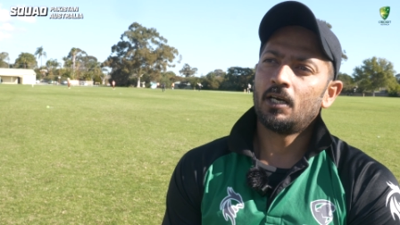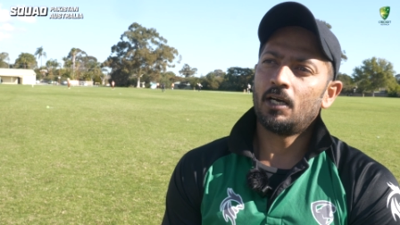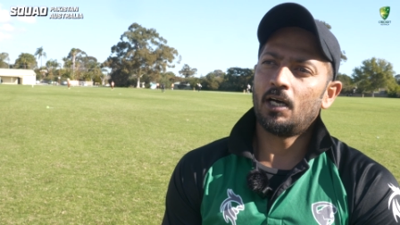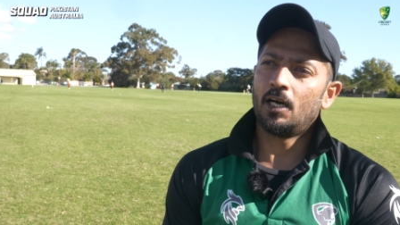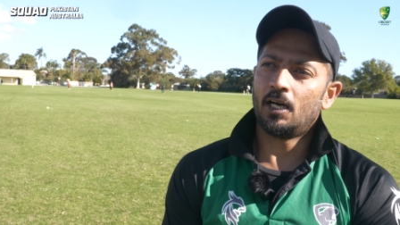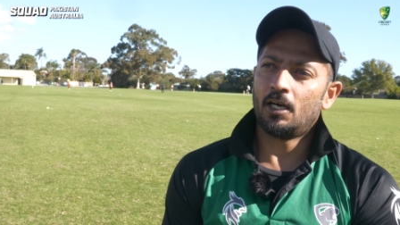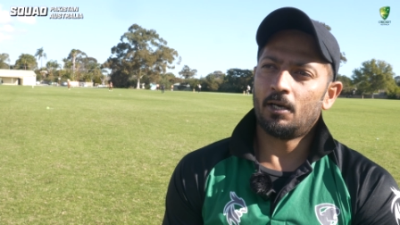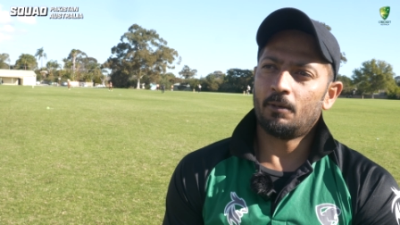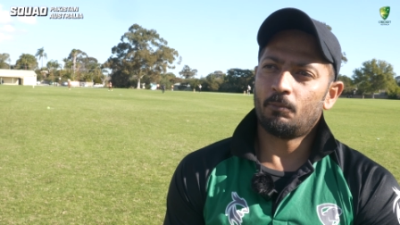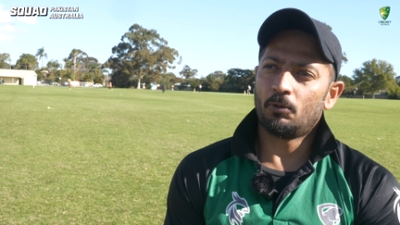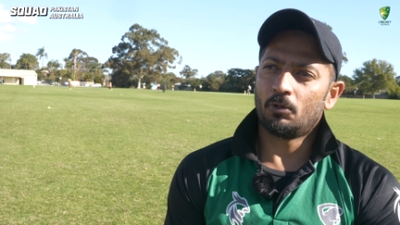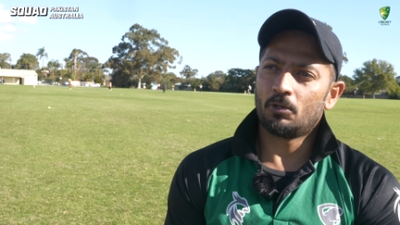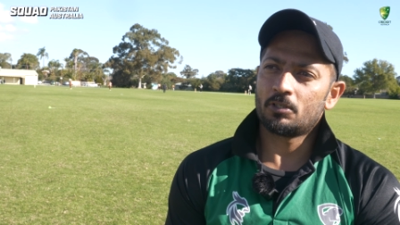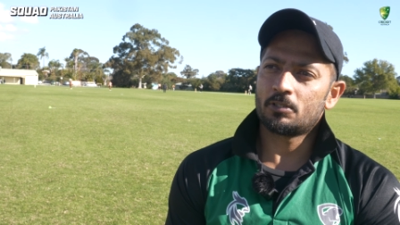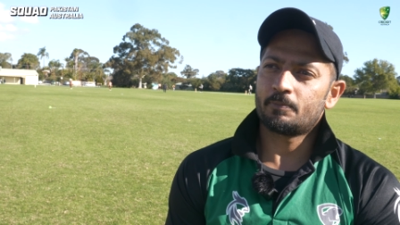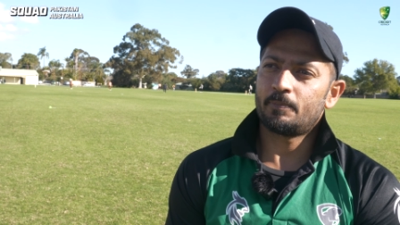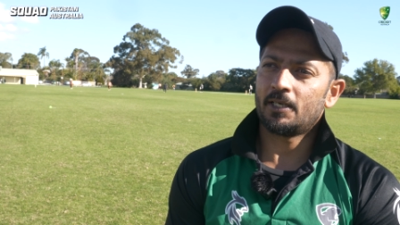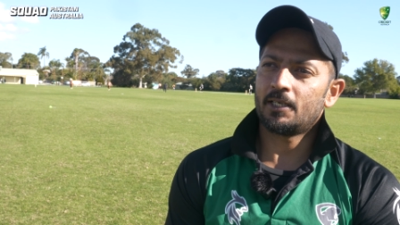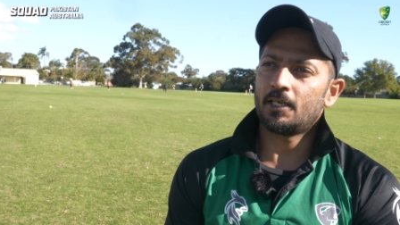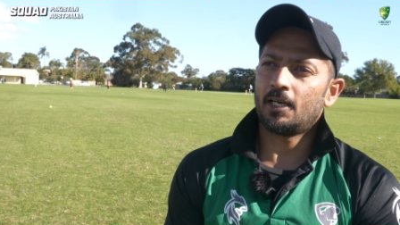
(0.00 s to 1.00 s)
uh,
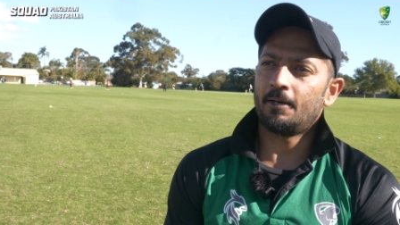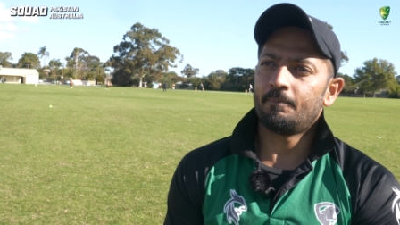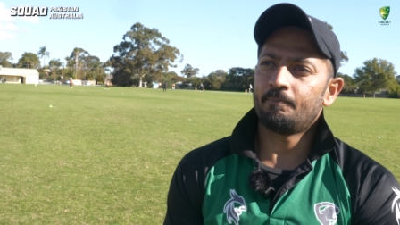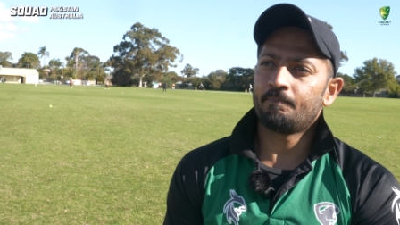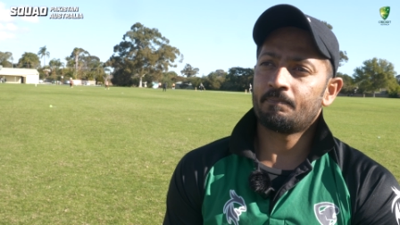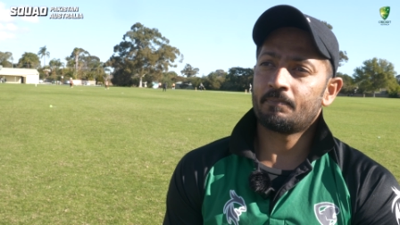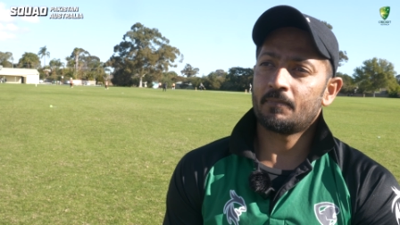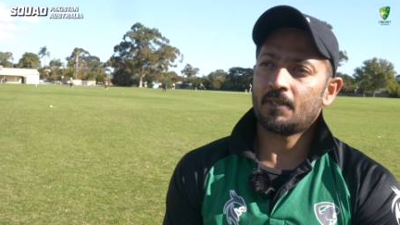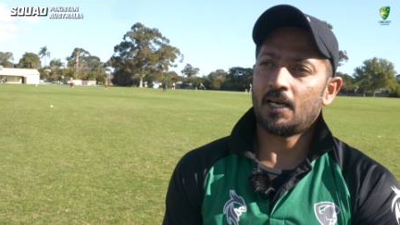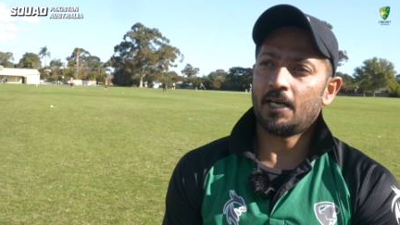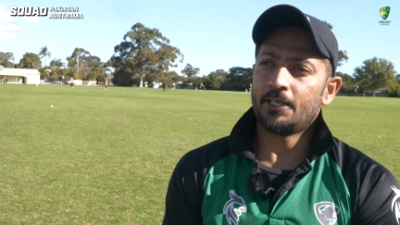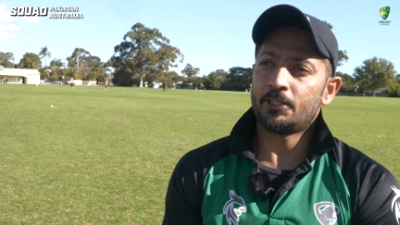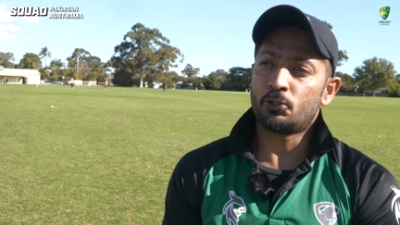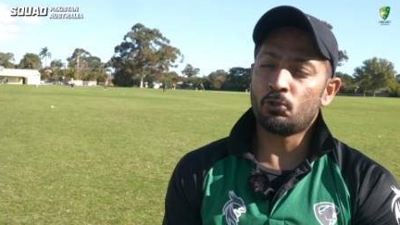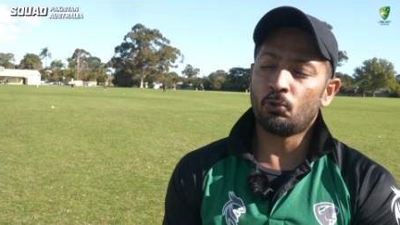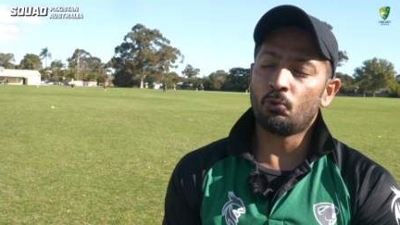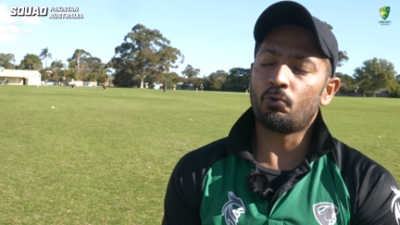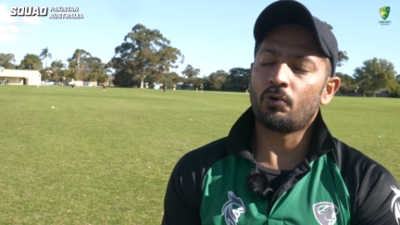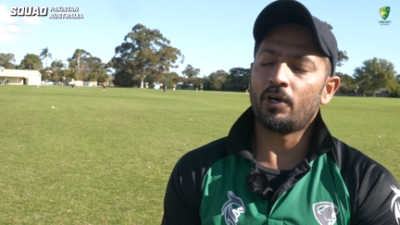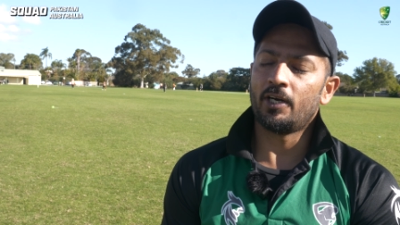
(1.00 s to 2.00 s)
bowlers but um, I
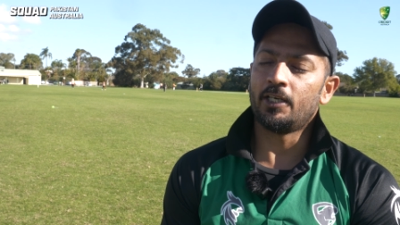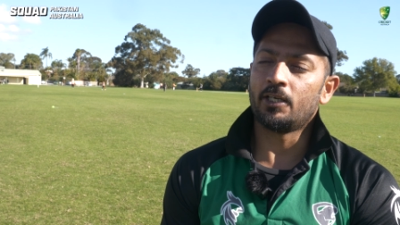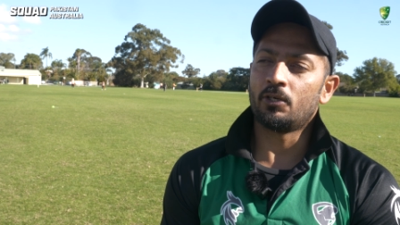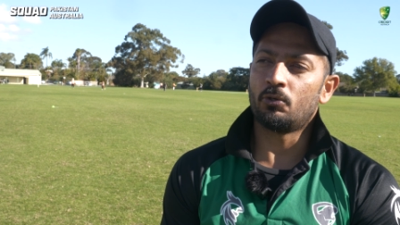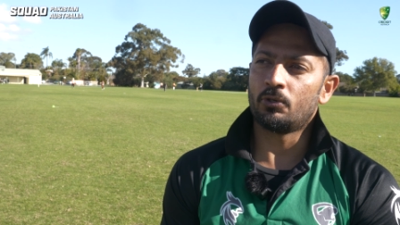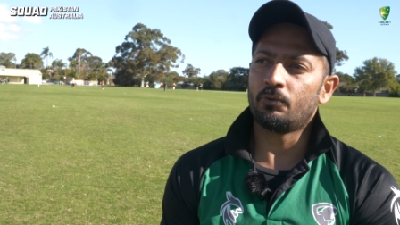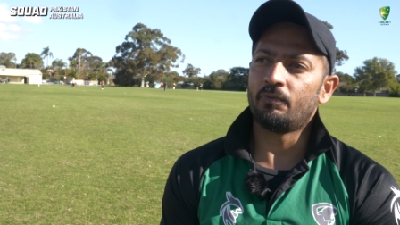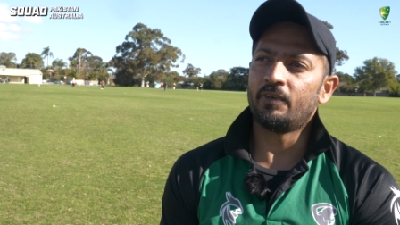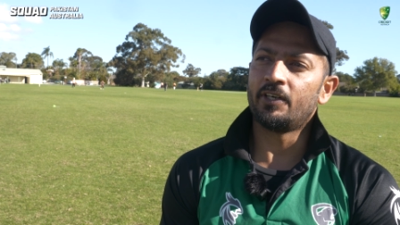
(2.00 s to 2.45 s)
do really good